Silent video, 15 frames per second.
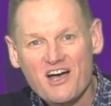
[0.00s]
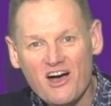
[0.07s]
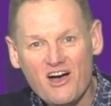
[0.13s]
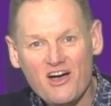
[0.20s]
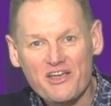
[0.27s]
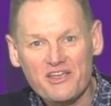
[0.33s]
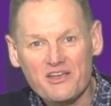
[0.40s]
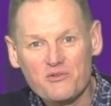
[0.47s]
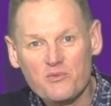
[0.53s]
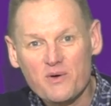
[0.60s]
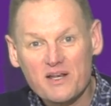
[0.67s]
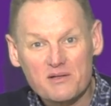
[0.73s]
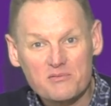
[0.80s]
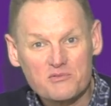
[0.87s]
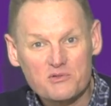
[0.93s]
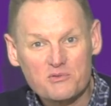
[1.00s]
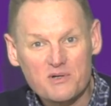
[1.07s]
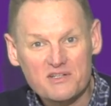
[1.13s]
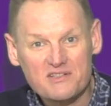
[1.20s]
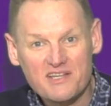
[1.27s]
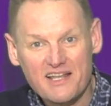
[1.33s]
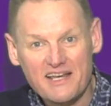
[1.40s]
Hi, and welcome to
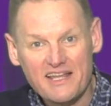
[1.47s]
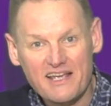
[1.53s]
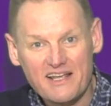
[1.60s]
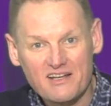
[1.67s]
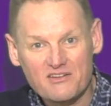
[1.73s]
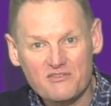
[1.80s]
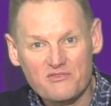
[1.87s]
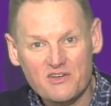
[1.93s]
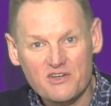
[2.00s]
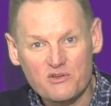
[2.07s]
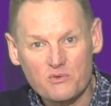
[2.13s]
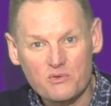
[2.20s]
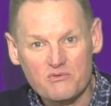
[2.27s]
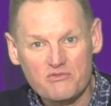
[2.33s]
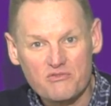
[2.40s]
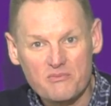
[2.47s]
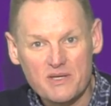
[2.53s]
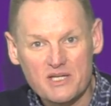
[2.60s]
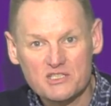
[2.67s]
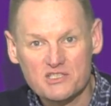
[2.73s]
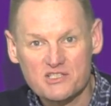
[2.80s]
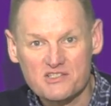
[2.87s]
our telehealth video
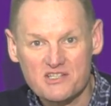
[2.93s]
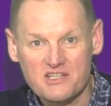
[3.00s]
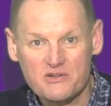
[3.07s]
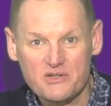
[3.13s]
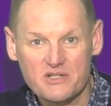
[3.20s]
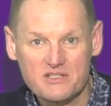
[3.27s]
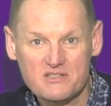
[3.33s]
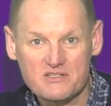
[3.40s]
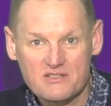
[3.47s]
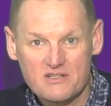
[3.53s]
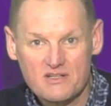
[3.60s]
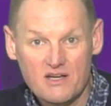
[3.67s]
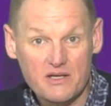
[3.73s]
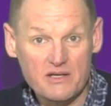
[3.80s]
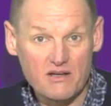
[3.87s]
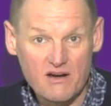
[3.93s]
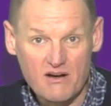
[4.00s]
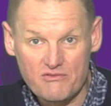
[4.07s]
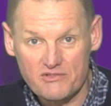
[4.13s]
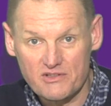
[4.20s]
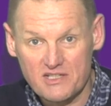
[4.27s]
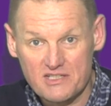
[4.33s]
information series. I'm
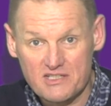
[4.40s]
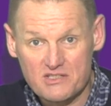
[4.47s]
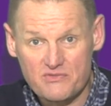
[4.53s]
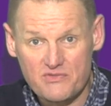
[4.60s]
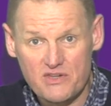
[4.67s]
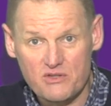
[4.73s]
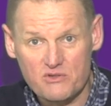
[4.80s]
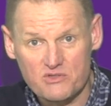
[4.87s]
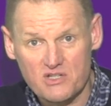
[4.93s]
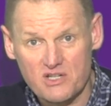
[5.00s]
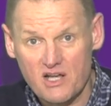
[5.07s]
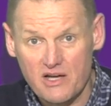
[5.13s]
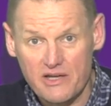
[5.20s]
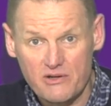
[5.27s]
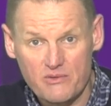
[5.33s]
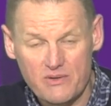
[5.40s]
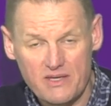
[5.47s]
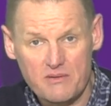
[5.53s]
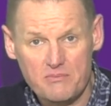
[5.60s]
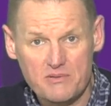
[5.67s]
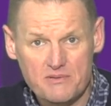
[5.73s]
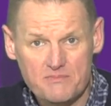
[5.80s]
Garvin, and this video is on
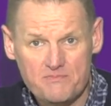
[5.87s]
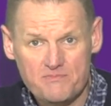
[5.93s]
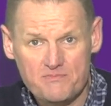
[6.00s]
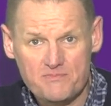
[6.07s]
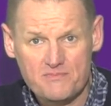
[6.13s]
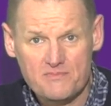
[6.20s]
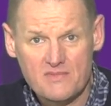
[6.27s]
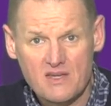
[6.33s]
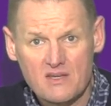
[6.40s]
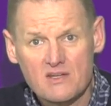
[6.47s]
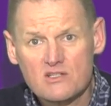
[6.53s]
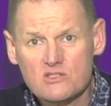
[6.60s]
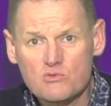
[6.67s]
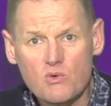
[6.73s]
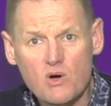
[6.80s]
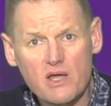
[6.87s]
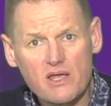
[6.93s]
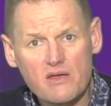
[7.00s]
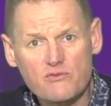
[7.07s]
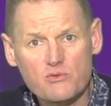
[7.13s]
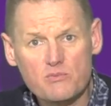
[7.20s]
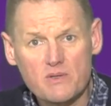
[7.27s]
Innohep. So why
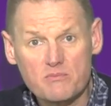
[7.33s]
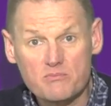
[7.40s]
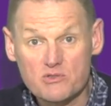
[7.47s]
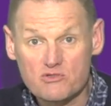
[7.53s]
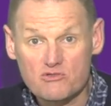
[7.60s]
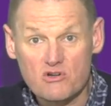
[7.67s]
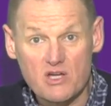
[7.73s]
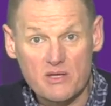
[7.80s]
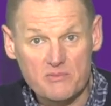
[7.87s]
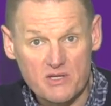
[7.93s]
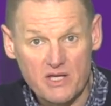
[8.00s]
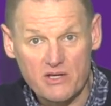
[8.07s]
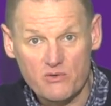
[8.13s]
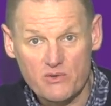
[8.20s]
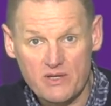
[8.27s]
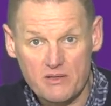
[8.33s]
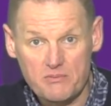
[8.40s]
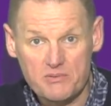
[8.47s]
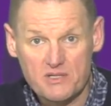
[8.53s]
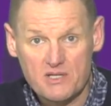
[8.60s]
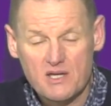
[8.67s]
have you been prescribed Innohep?